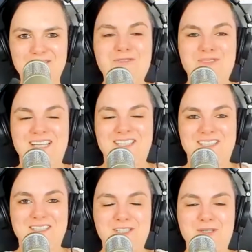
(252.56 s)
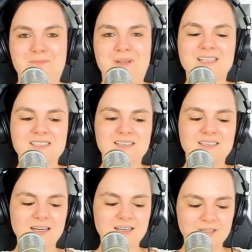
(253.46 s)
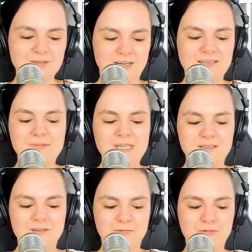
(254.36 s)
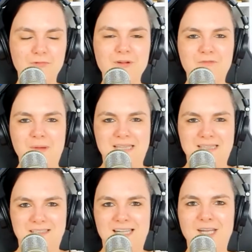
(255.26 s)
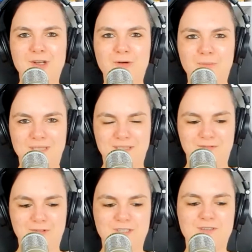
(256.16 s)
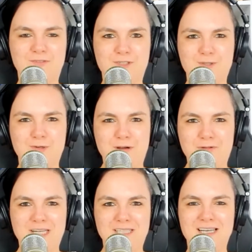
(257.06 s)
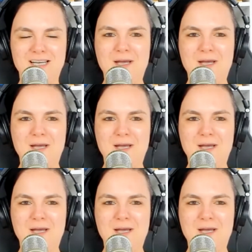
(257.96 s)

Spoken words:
you take the decision? Because we've met and I know a bit of your story, right? Yeah.